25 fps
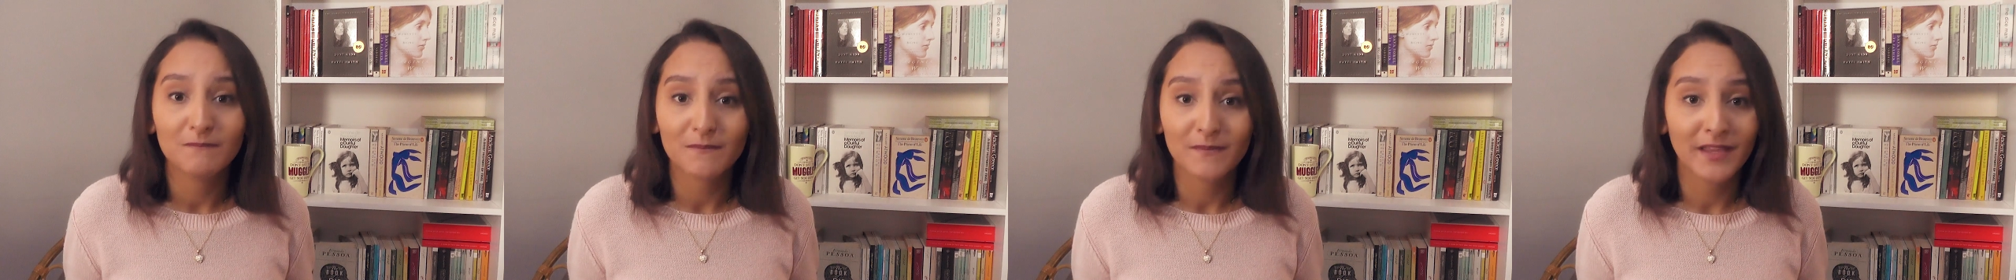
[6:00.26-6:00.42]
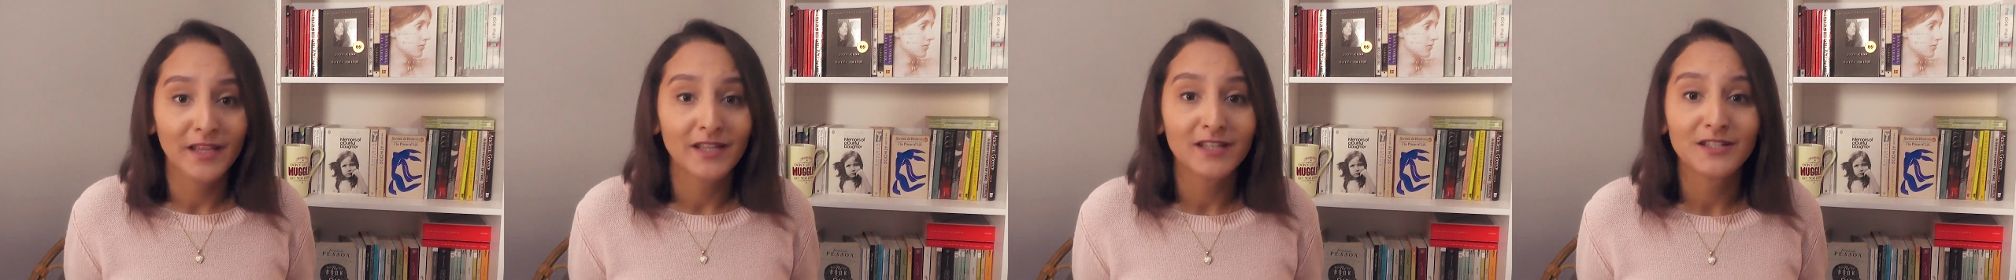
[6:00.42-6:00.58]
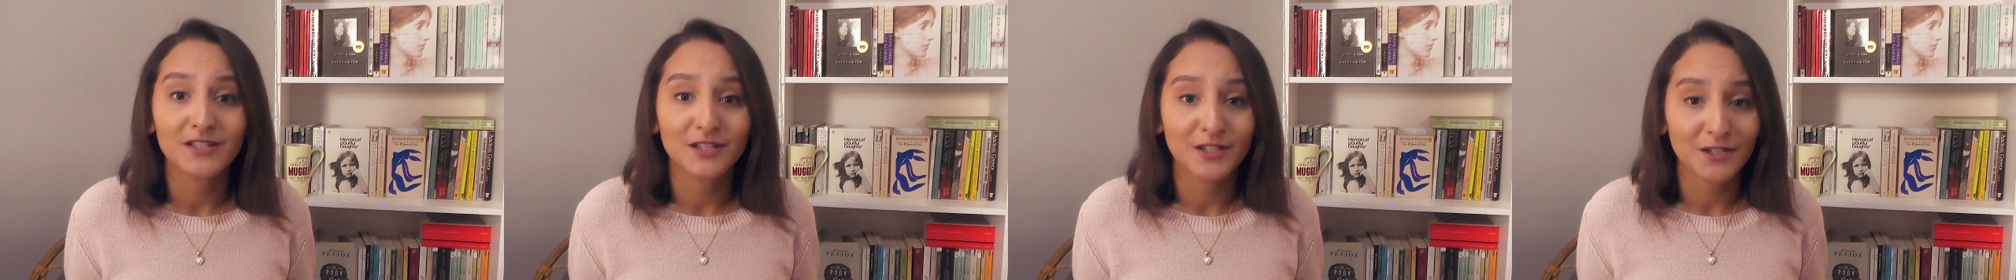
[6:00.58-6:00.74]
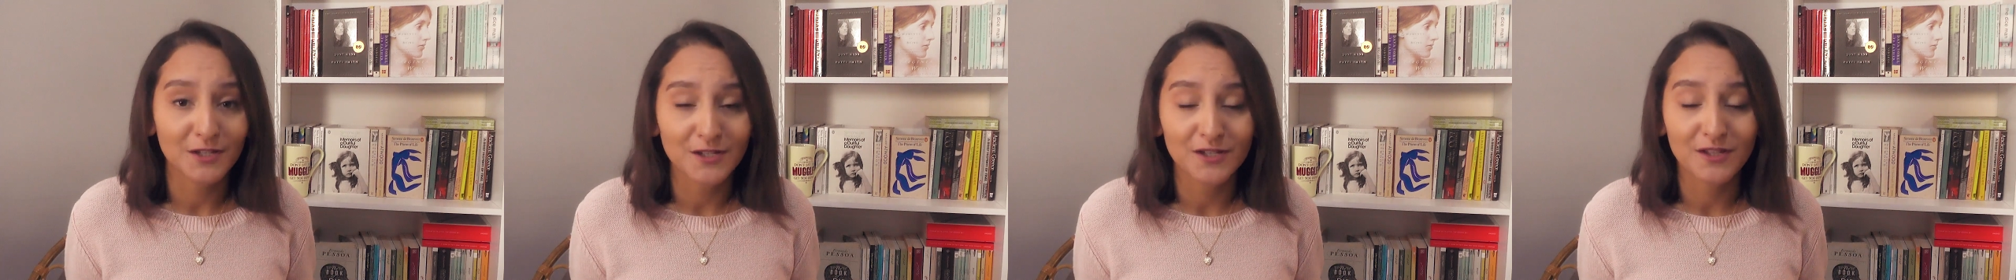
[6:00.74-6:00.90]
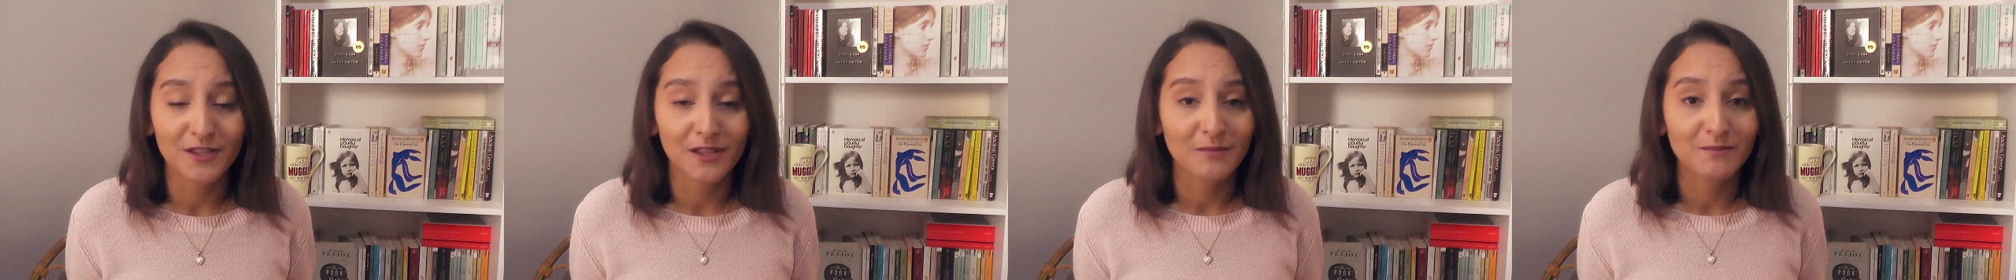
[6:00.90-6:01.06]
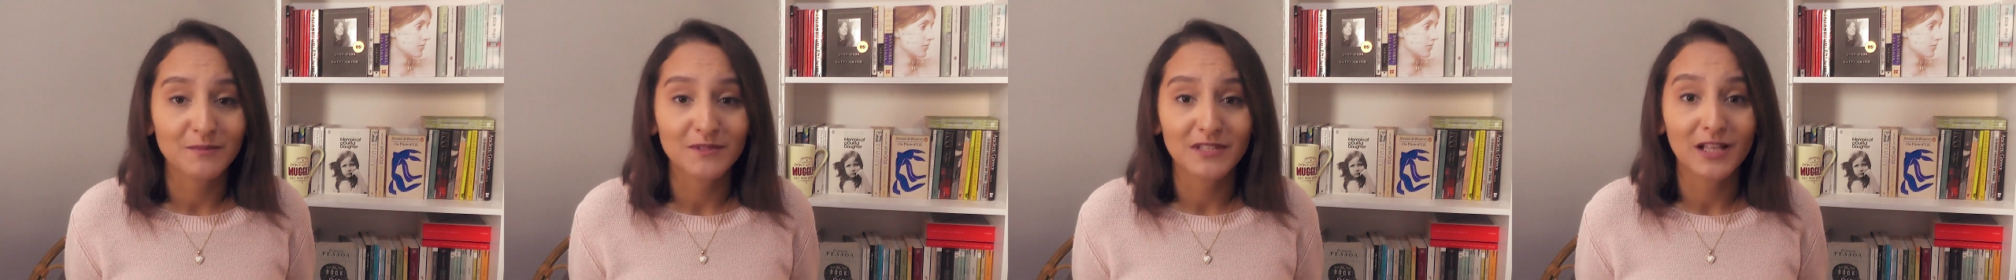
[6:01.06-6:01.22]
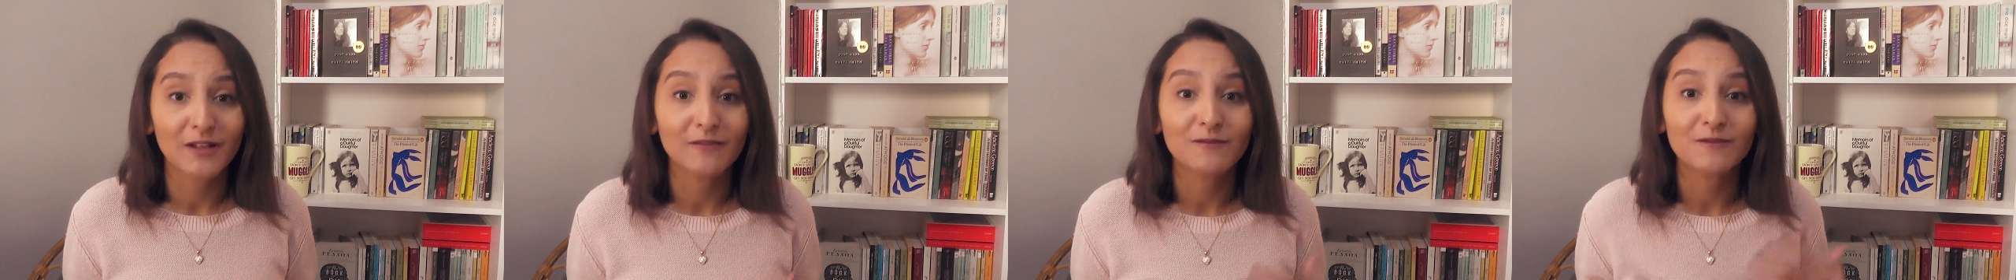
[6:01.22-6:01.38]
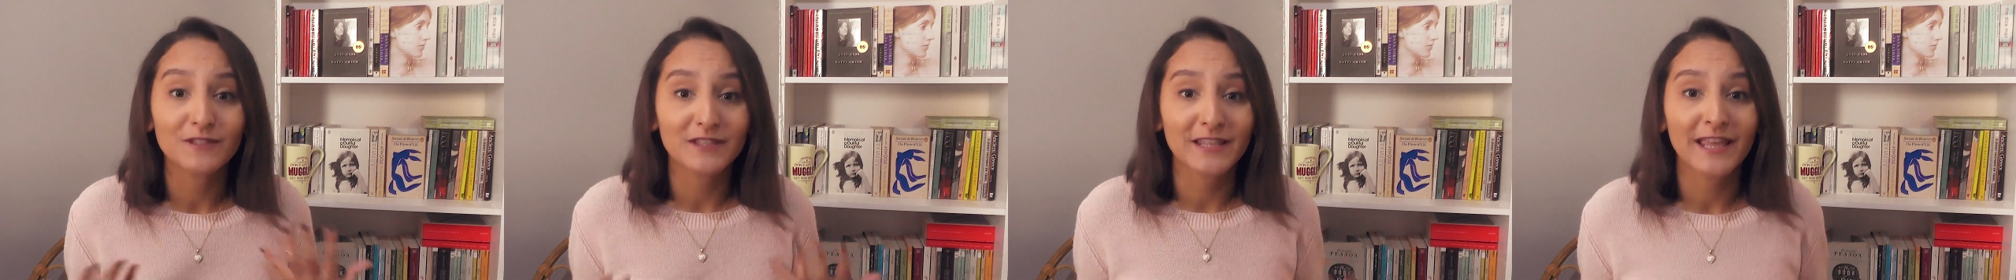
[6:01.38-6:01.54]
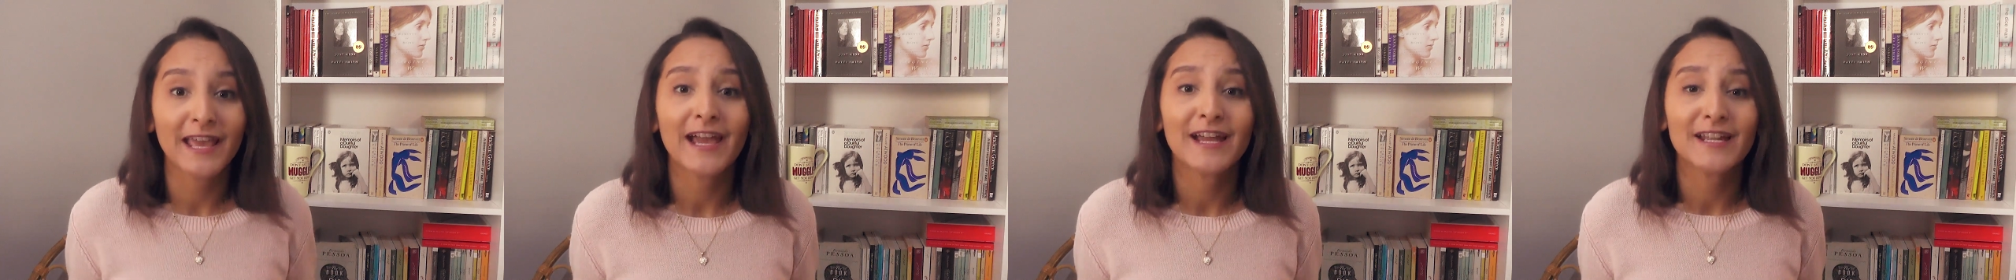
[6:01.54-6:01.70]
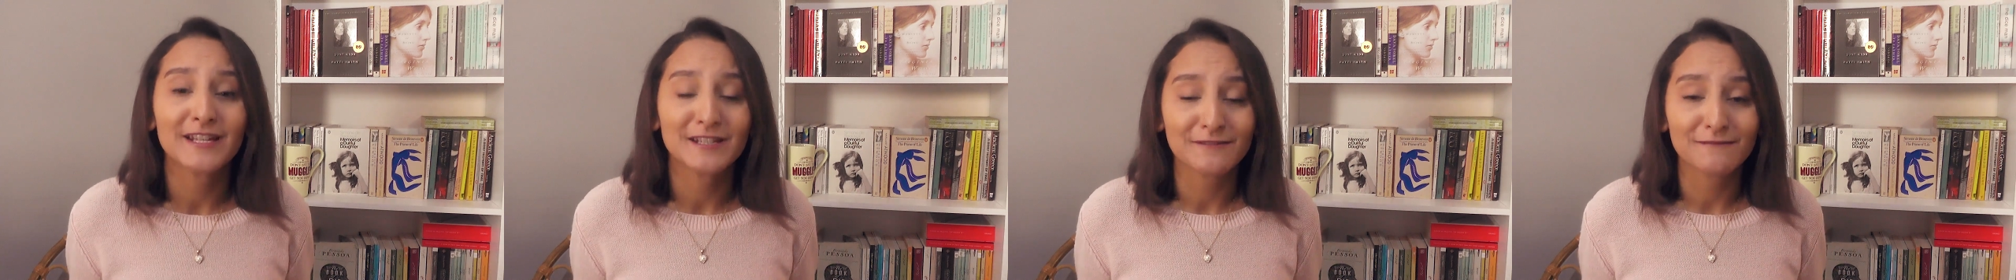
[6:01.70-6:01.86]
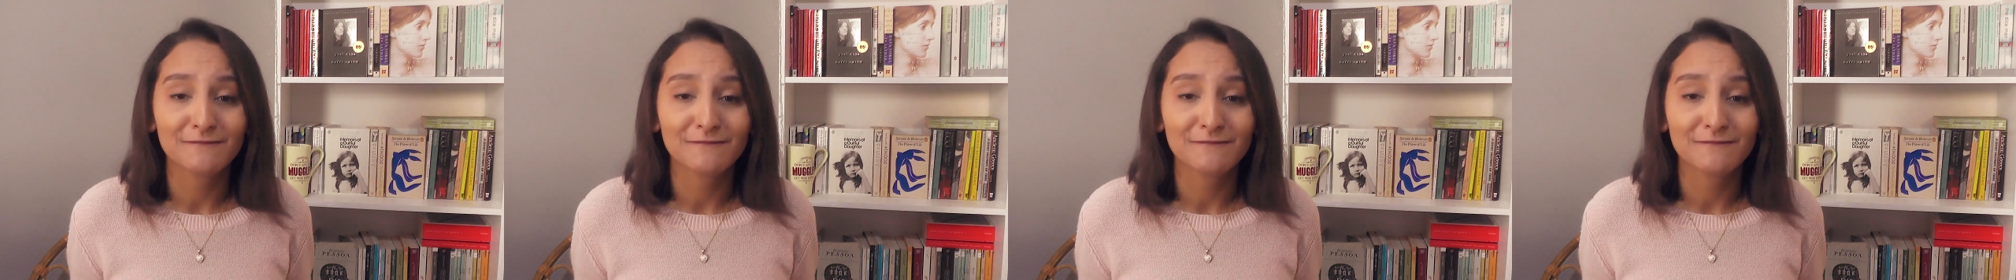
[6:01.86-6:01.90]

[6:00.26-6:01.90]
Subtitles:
they teach themselves they had